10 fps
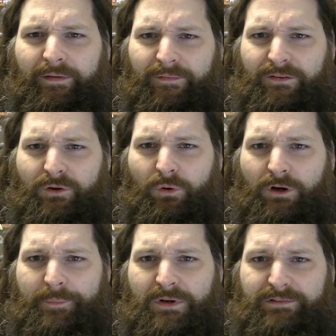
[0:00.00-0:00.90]
In this corner,
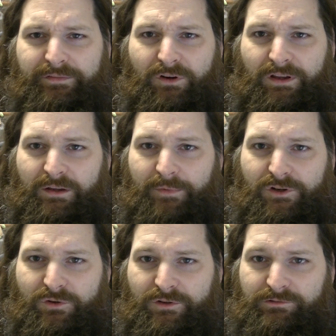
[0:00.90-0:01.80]
I'm going to leave our Heat My
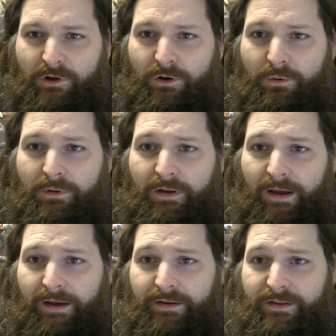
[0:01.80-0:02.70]
Shorts logo,
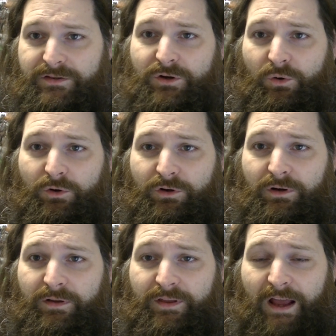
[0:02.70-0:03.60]
and in this corner,
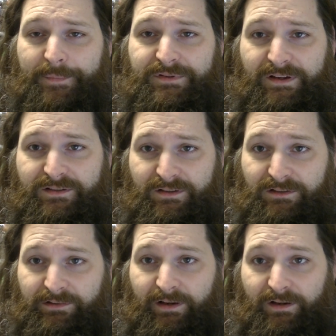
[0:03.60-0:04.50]
the Capsaicin
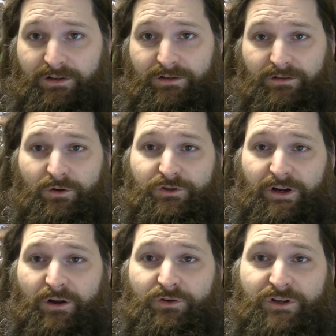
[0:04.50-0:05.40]
Clinic. Go
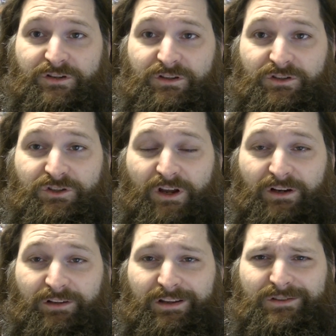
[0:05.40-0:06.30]
check out Justin's
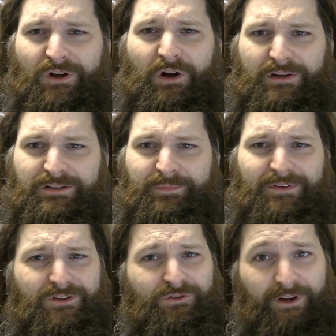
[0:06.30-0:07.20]
channel. He's awesome.
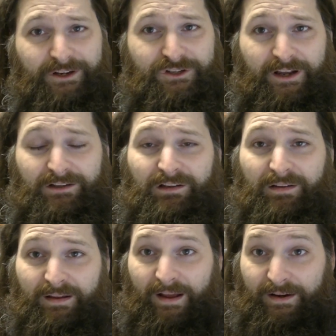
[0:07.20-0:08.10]
It's a great channel.
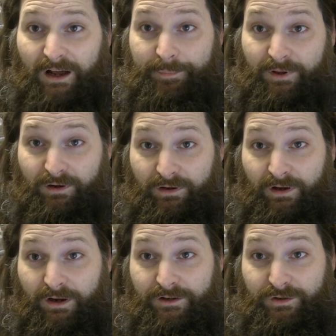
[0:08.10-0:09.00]
And up here,
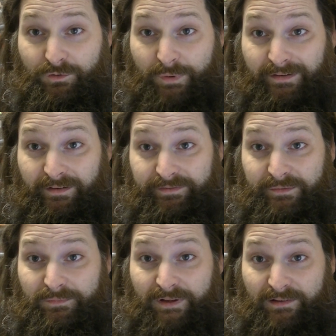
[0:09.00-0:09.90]
two
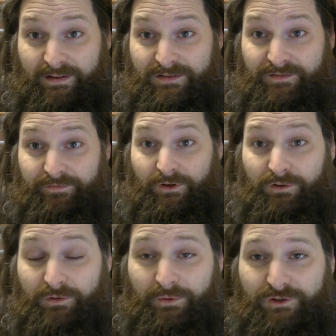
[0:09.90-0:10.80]
relevant playlists for you
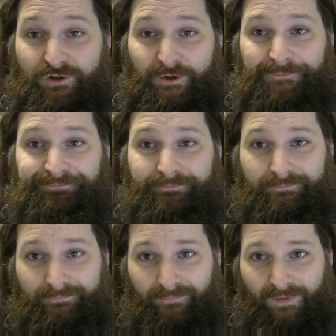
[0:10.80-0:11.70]
to enjoy.
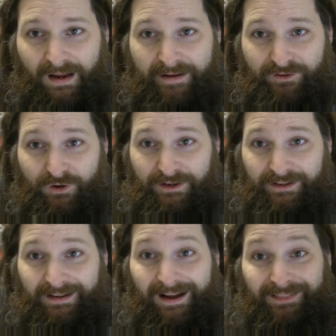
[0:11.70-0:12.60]
Have a great
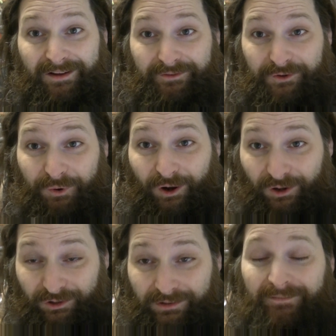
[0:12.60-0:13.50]
day. I love you
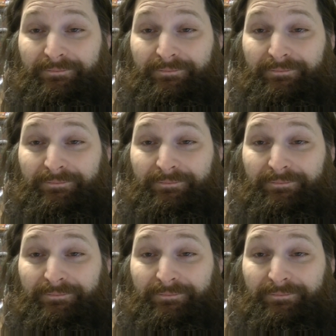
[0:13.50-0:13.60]
all.